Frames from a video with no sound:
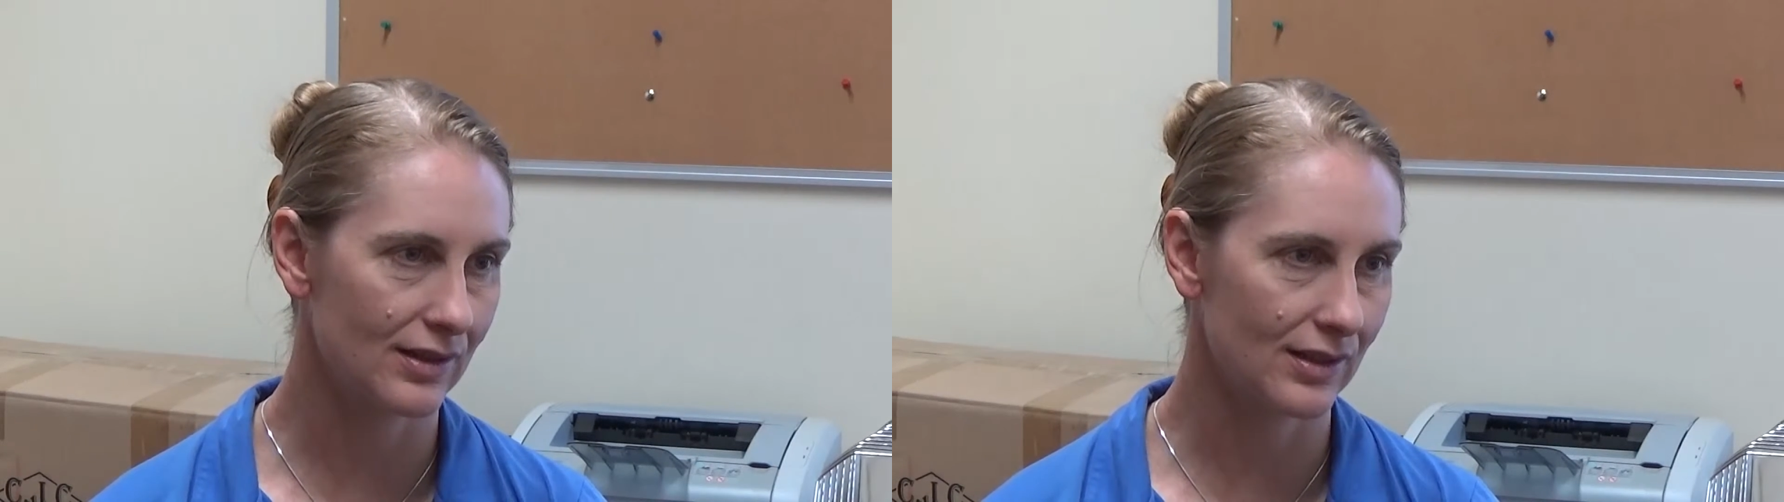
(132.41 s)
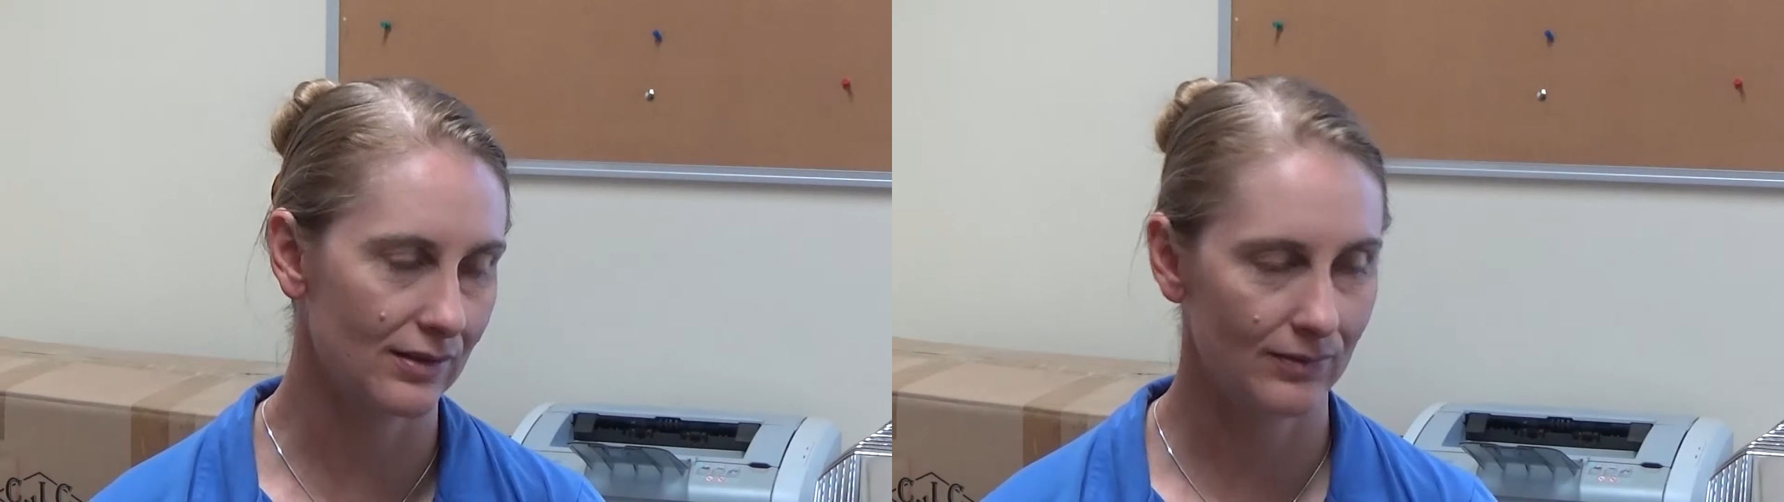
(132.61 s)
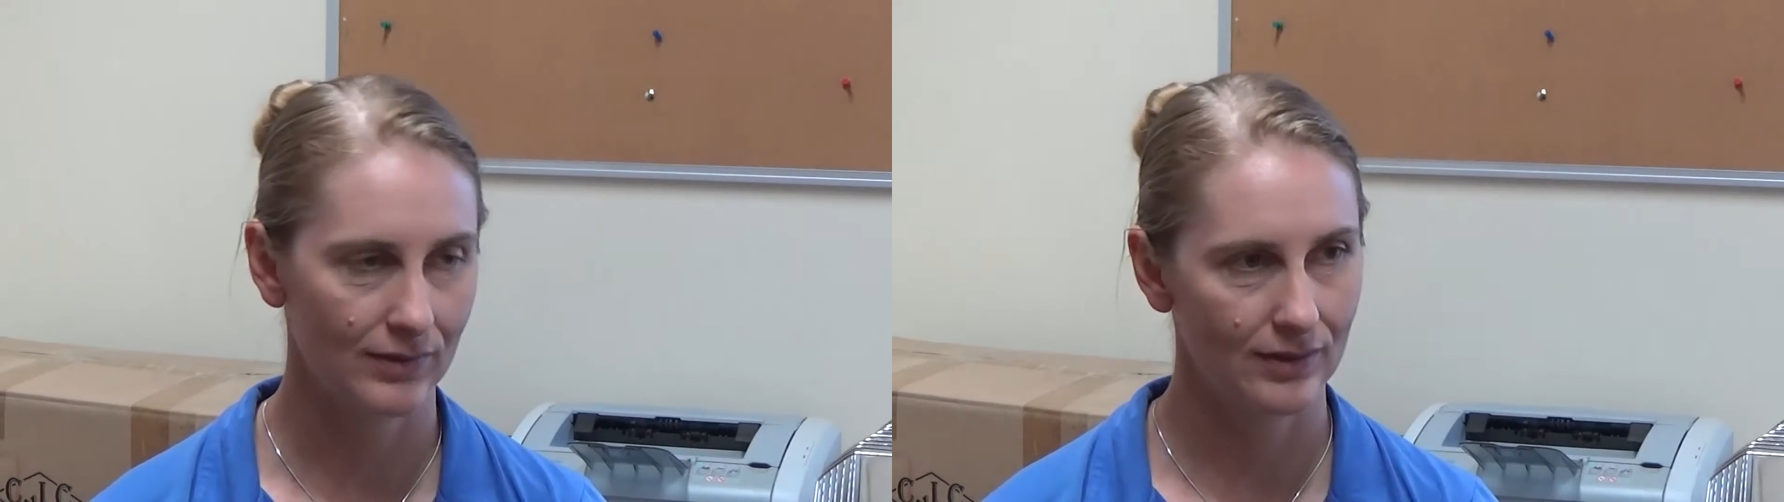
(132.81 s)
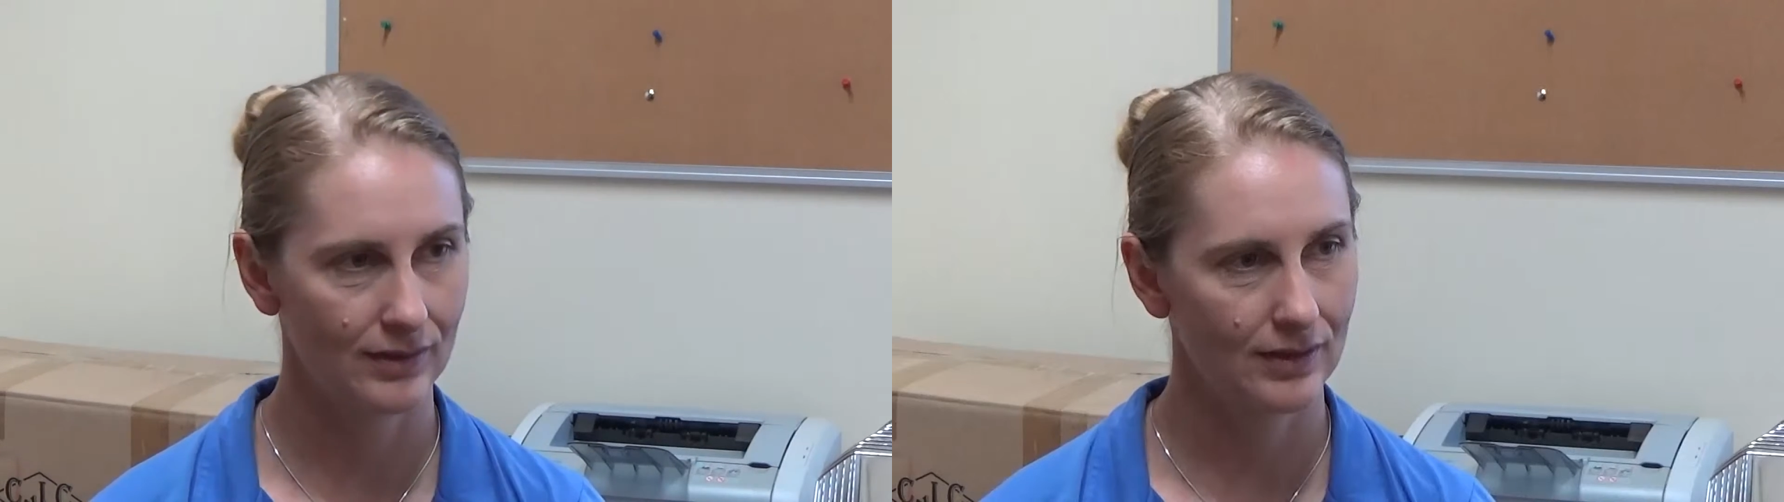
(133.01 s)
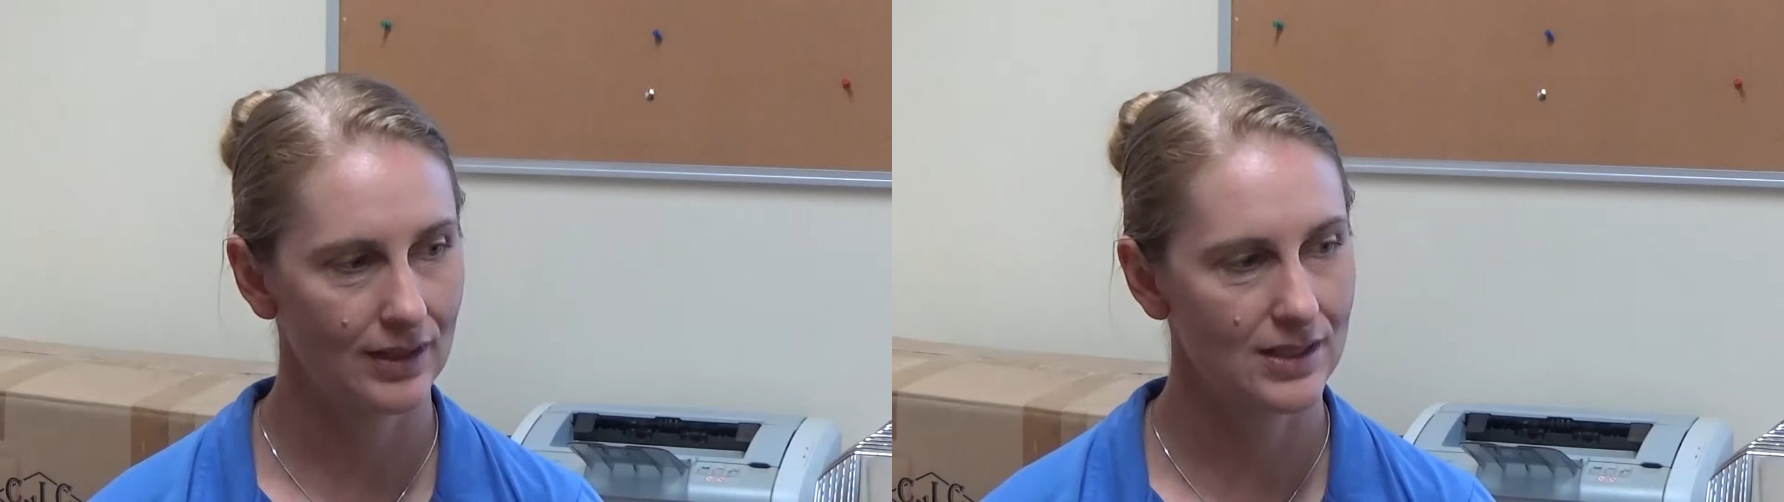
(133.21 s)
that
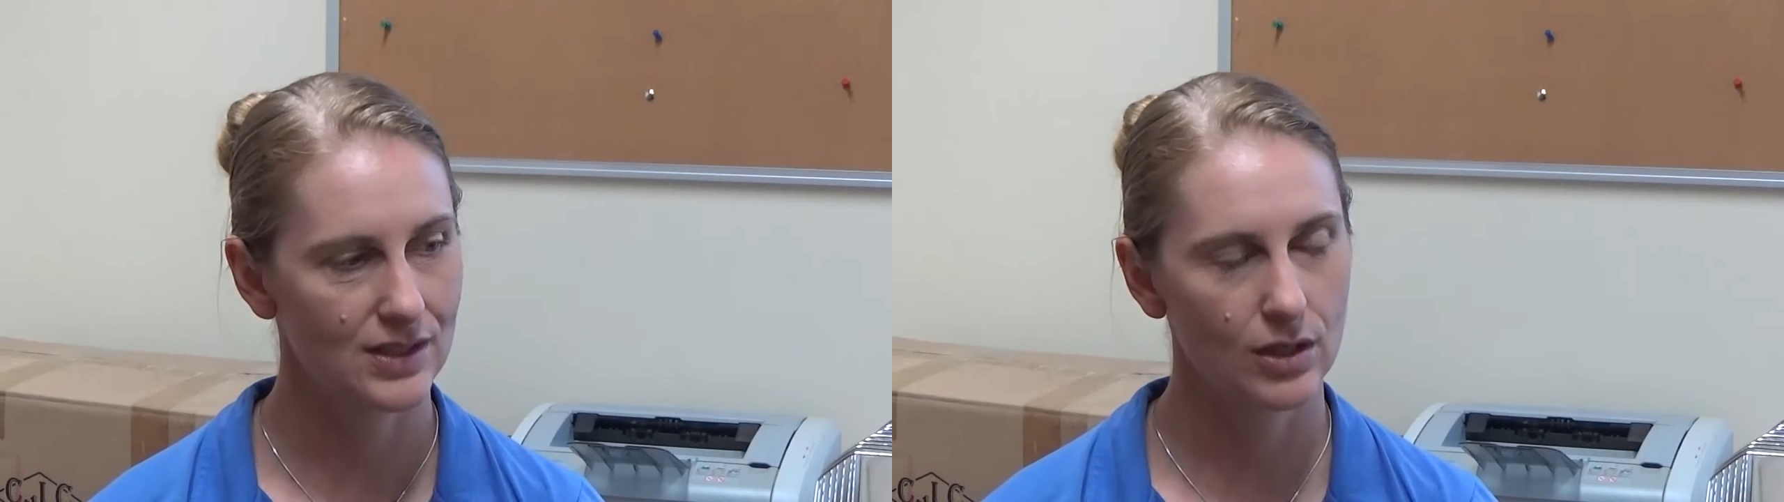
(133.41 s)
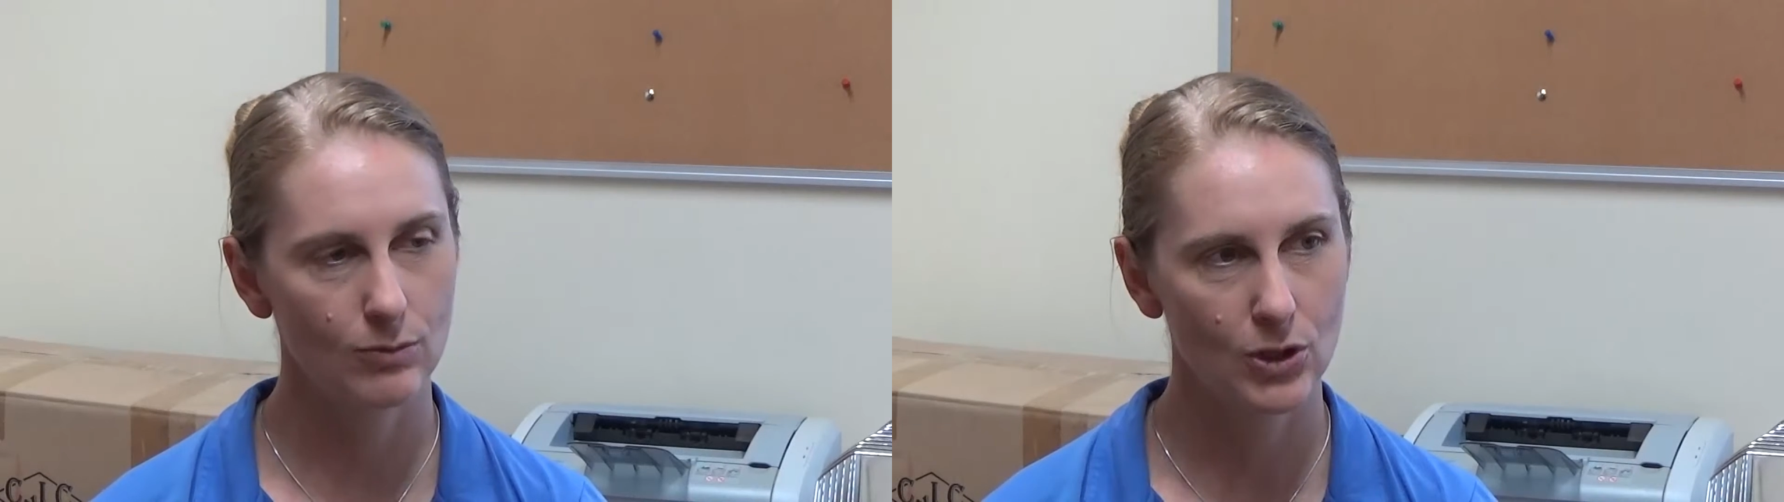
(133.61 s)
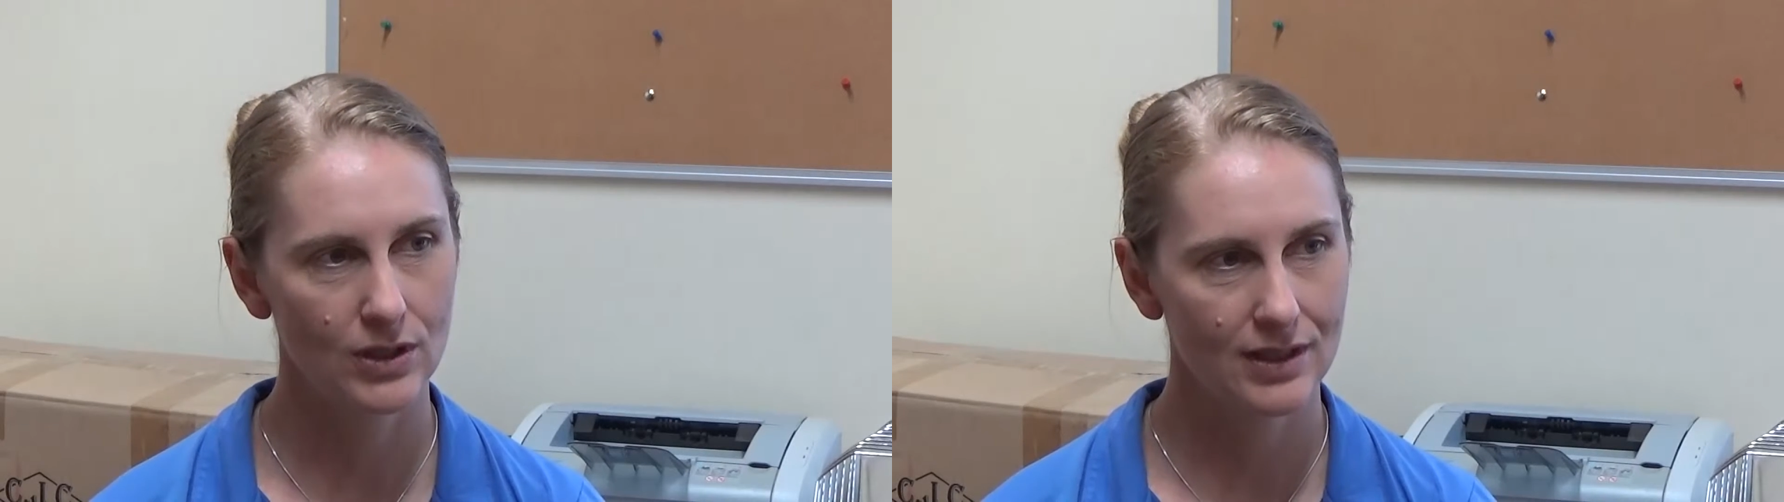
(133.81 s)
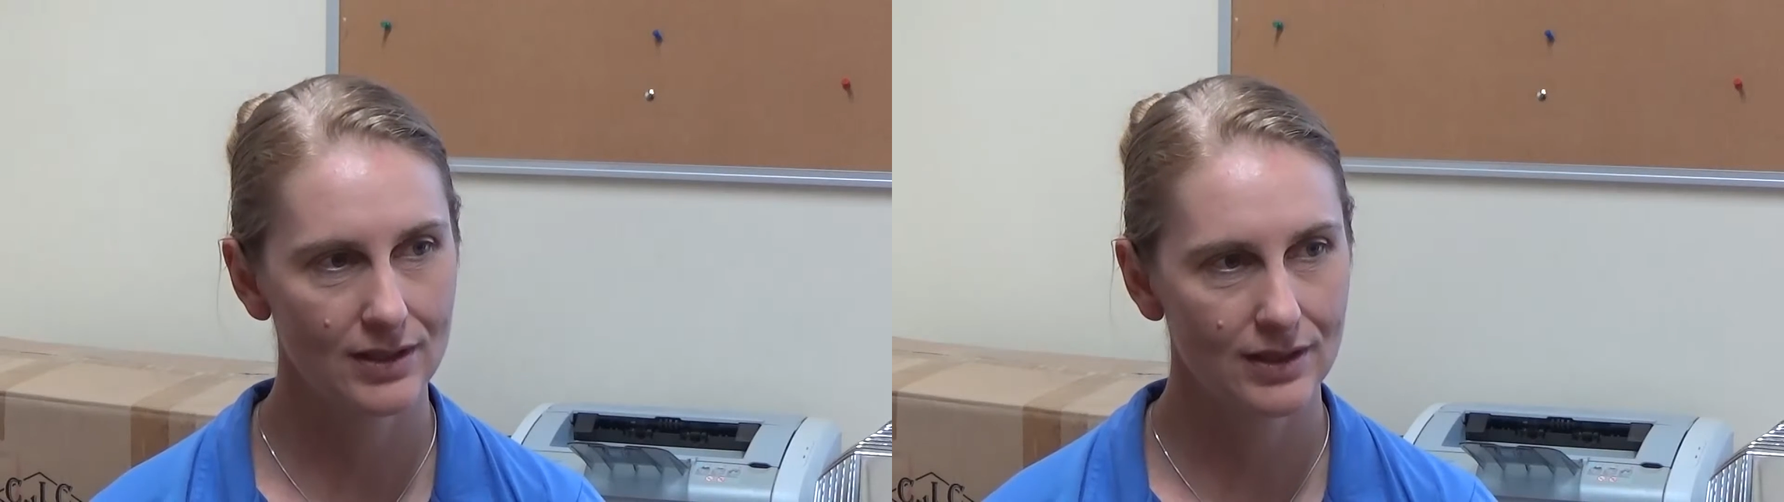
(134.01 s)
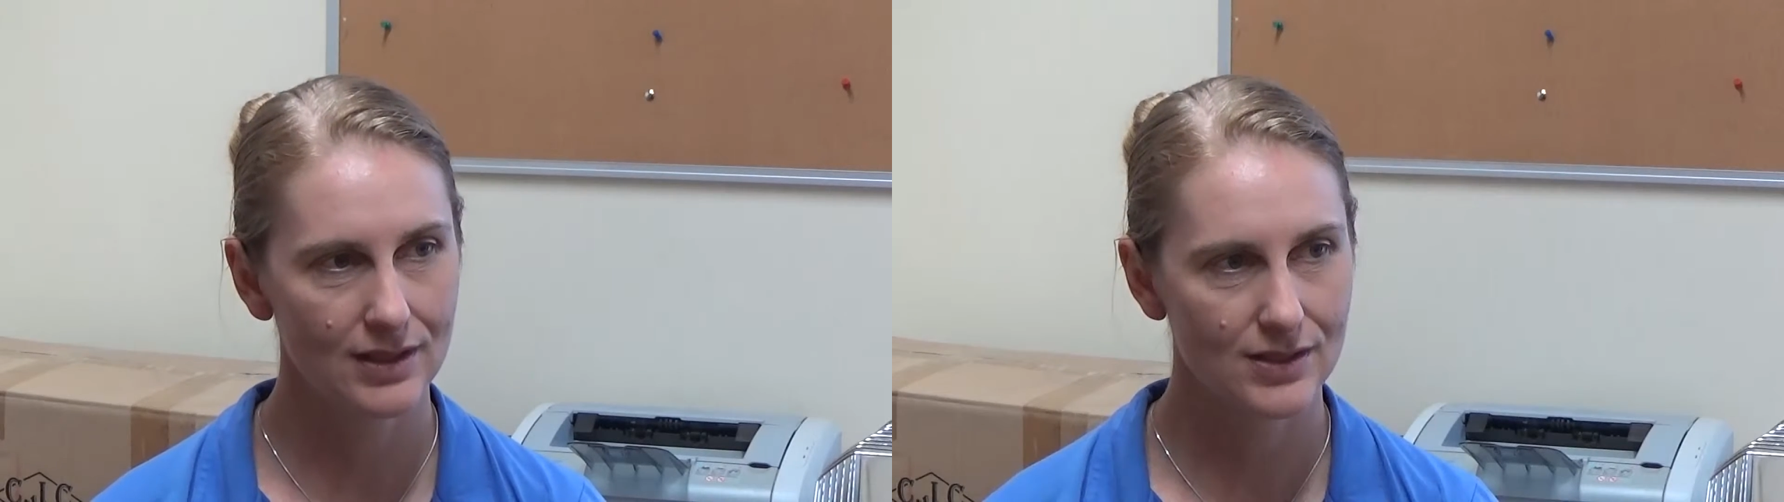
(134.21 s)
is a community thing.